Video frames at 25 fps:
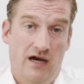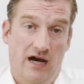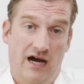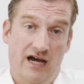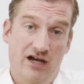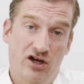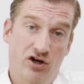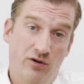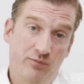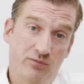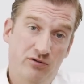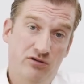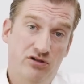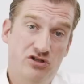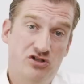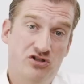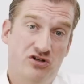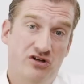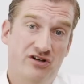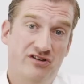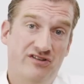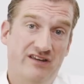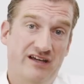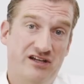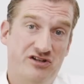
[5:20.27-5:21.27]
I hope you
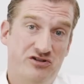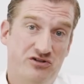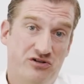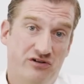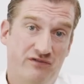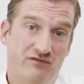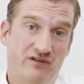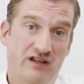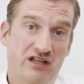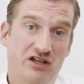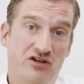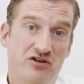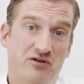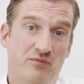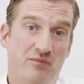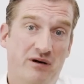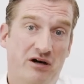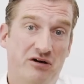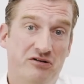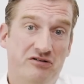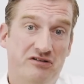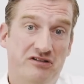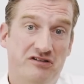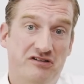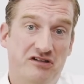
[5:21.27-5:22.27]
enjoyed that short video
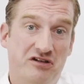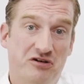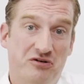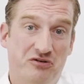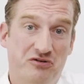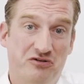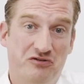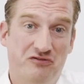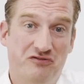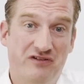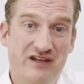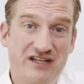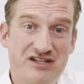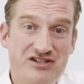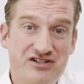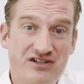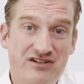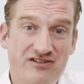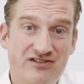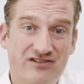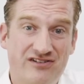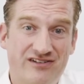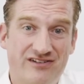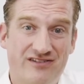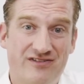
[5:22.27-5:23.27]
about the Odoo
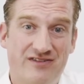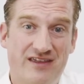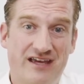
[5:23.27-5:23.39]
features.